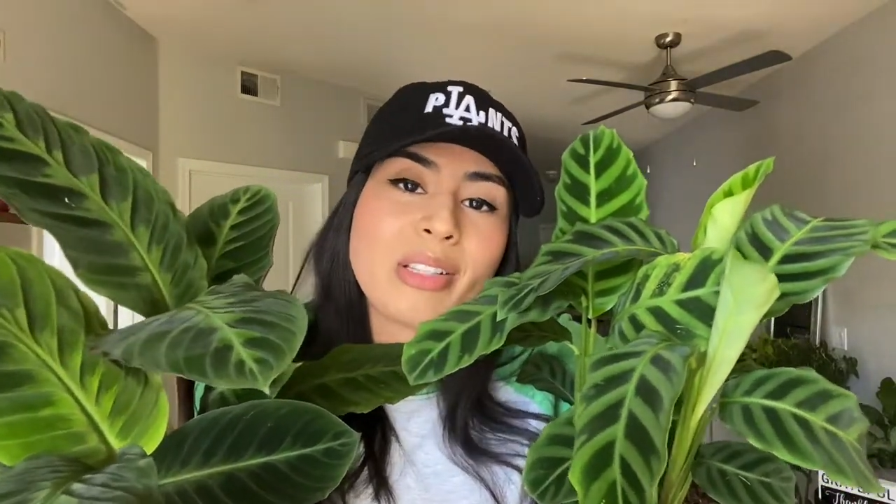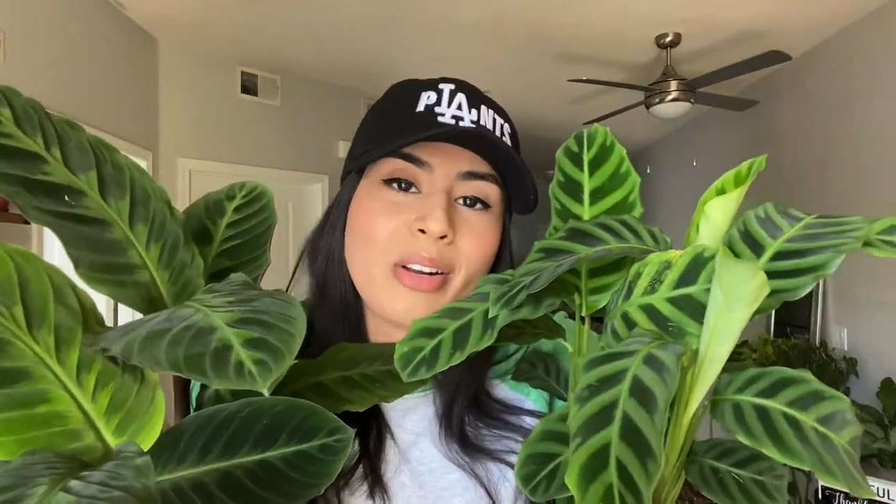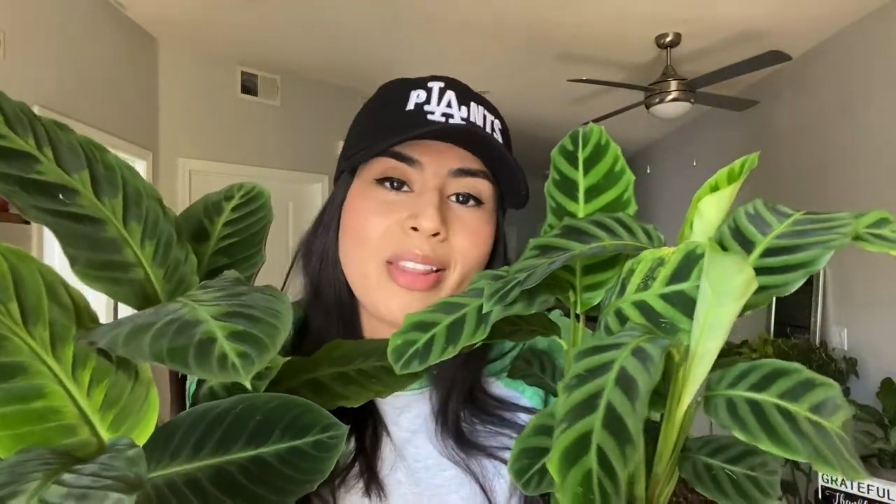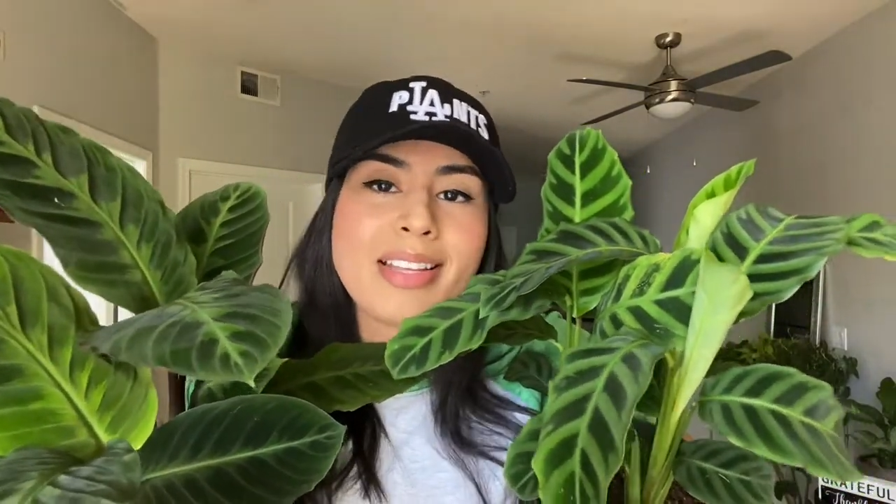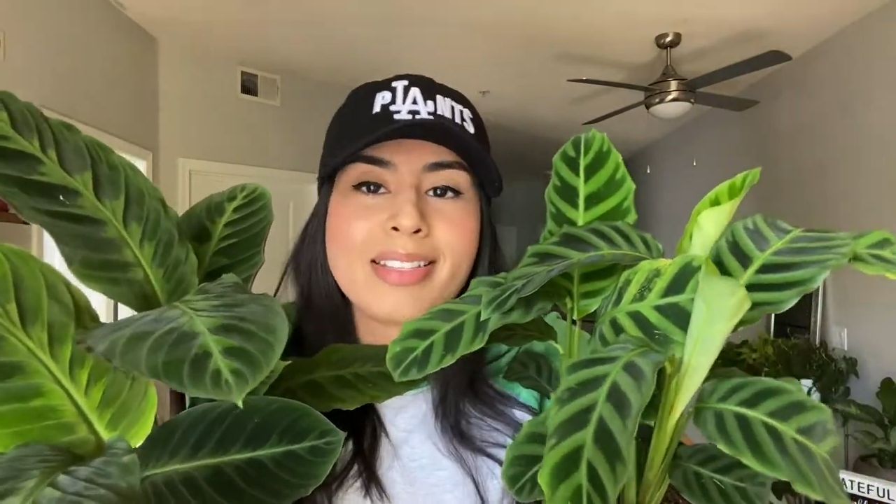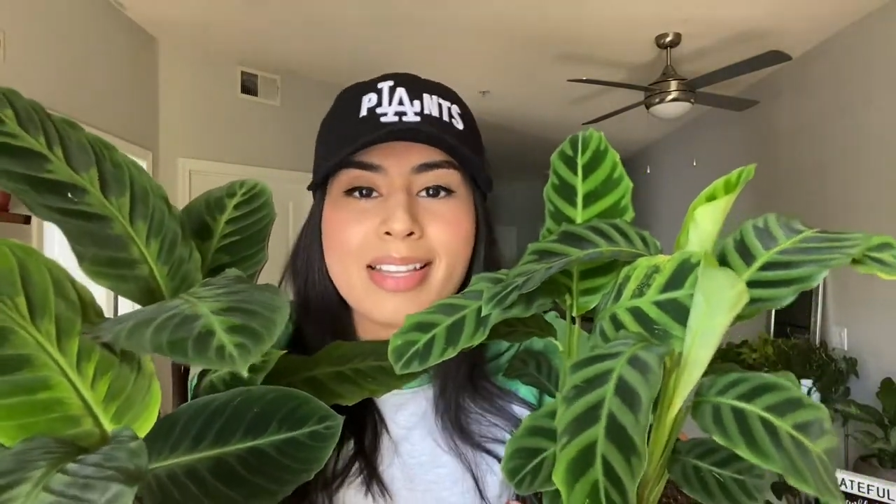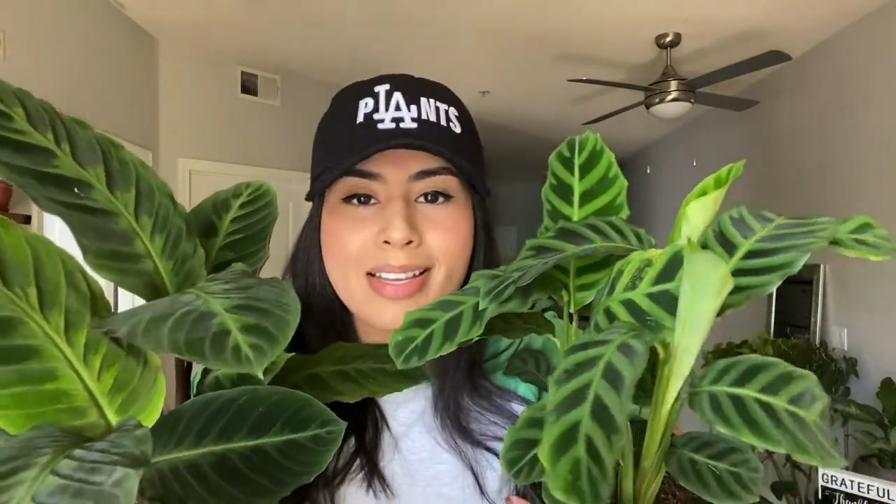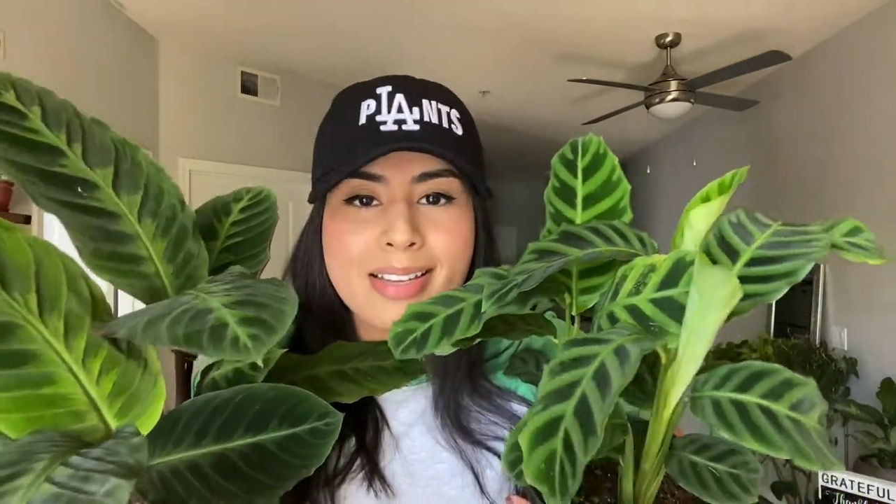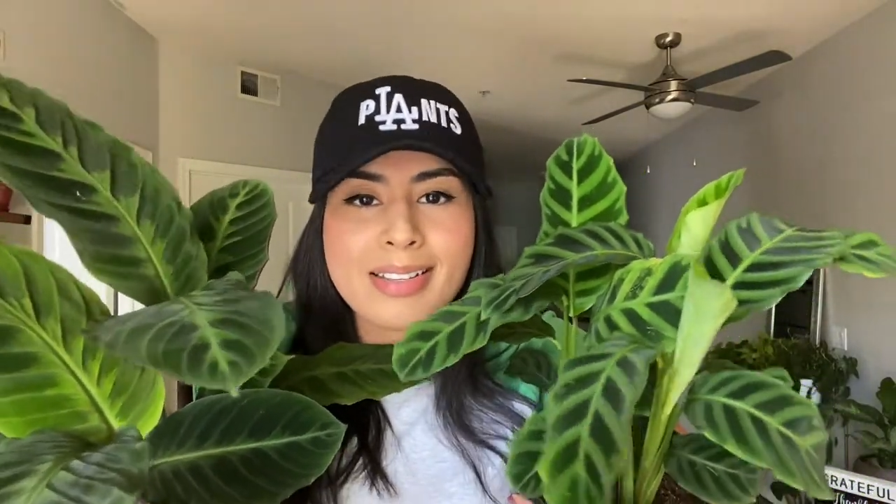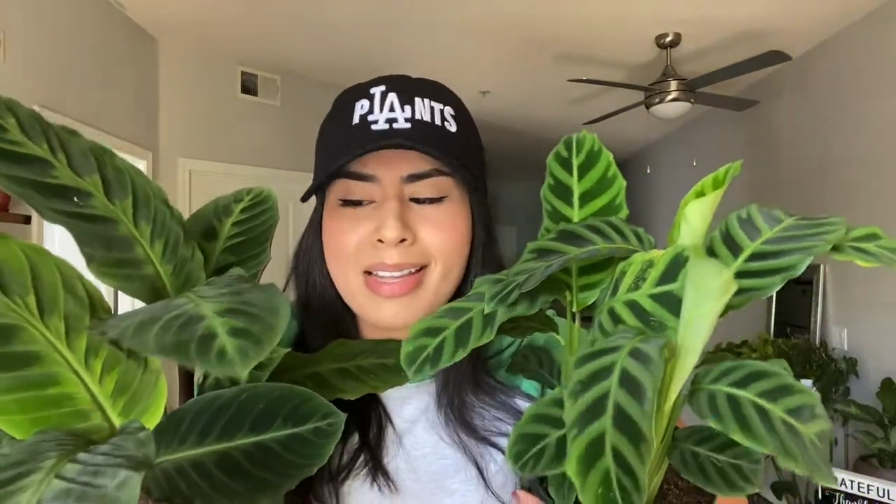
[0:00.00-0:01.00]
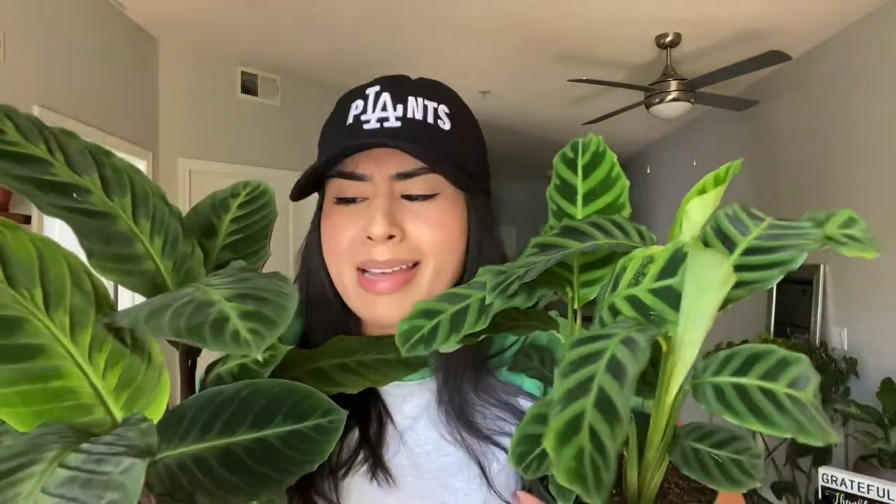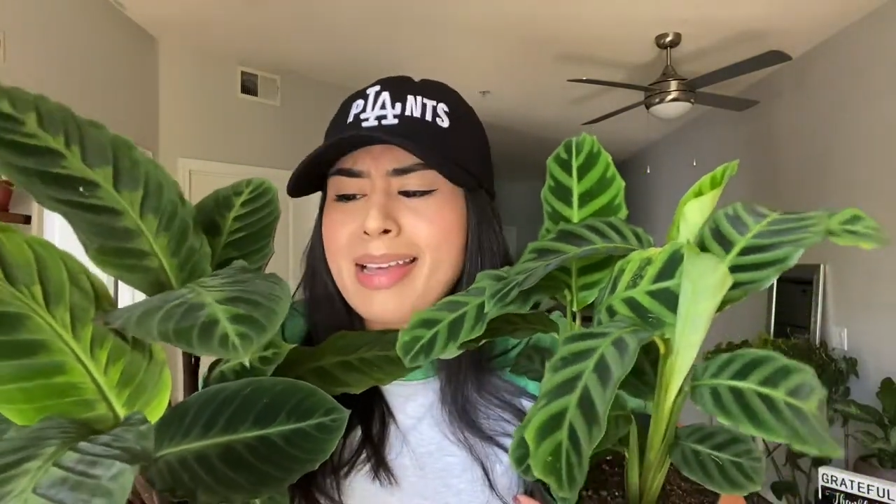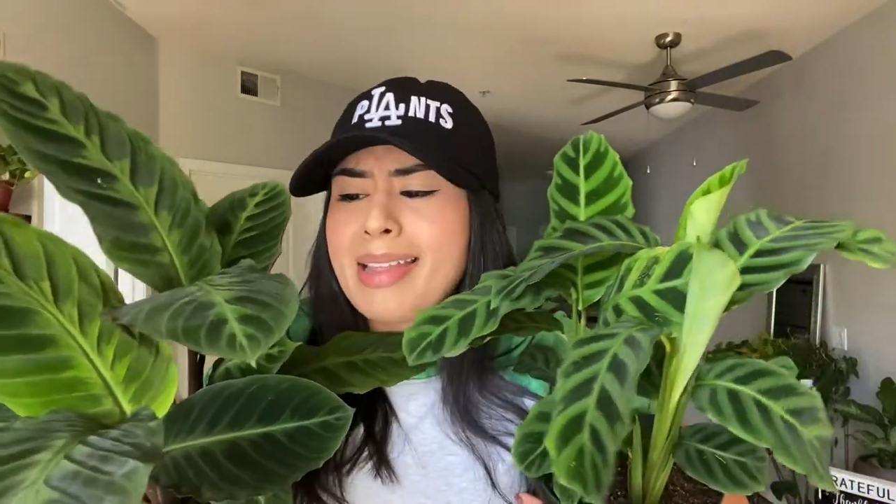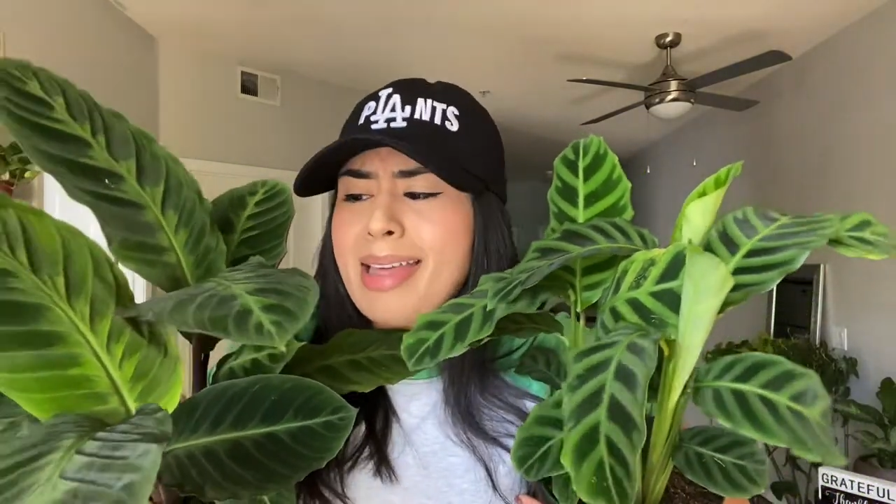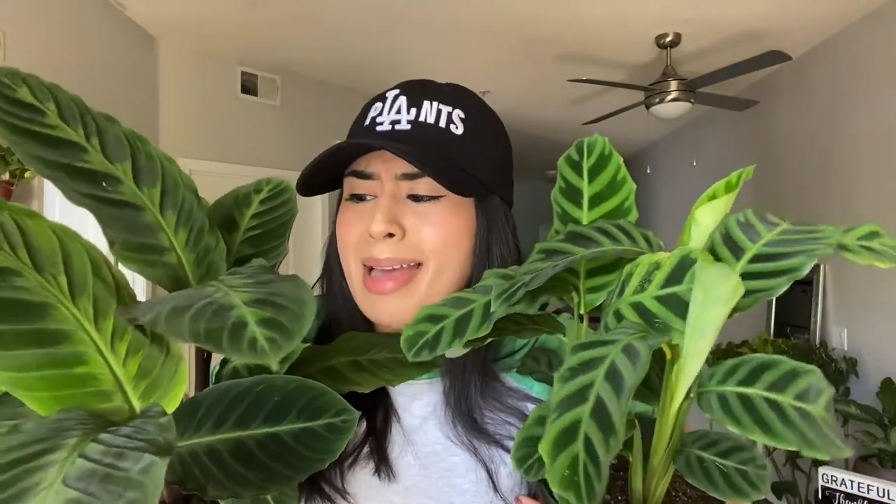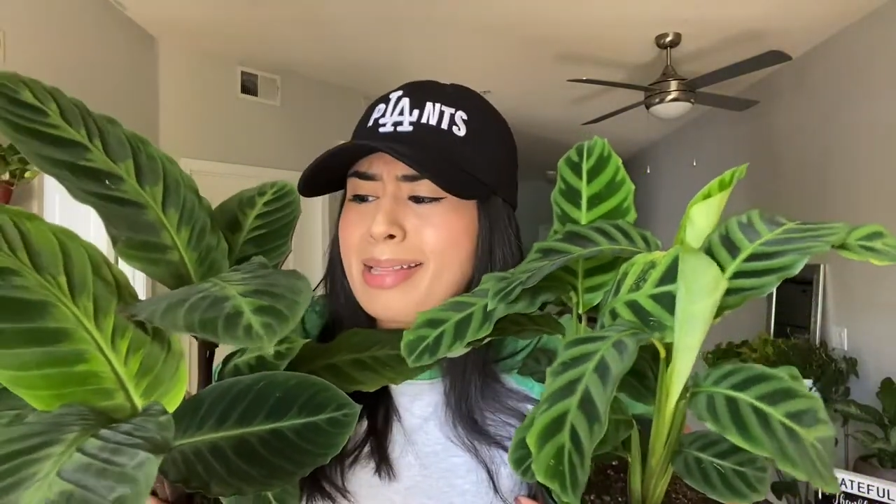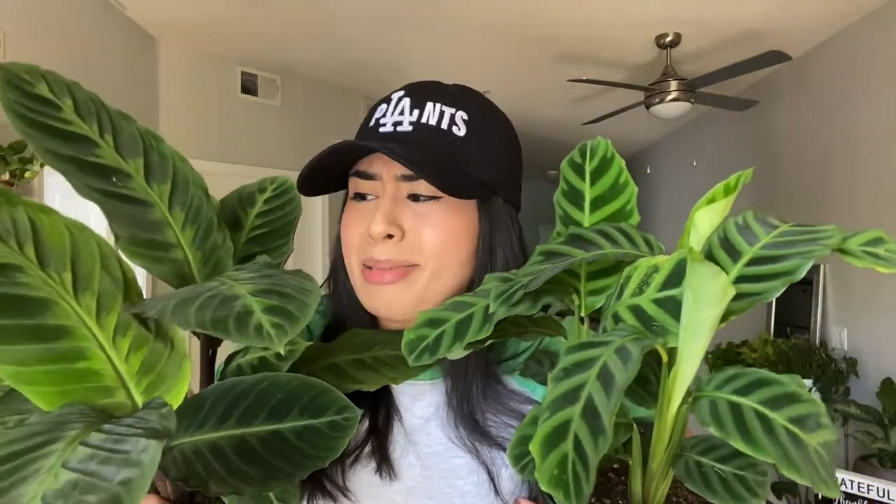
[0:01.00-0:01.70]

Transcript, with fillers: that says that